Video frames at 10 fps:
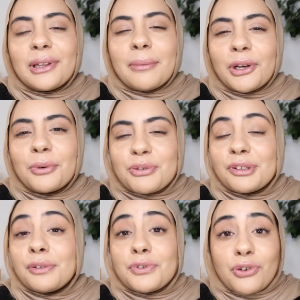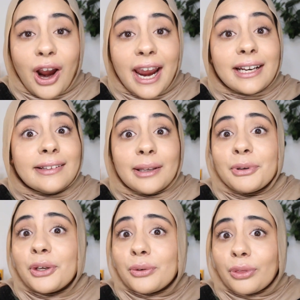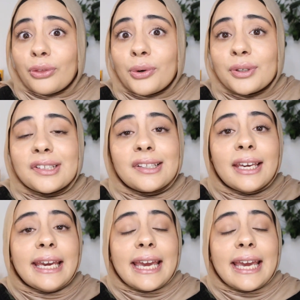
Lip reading: Let me know which ones you've tried and let me know your thoughts.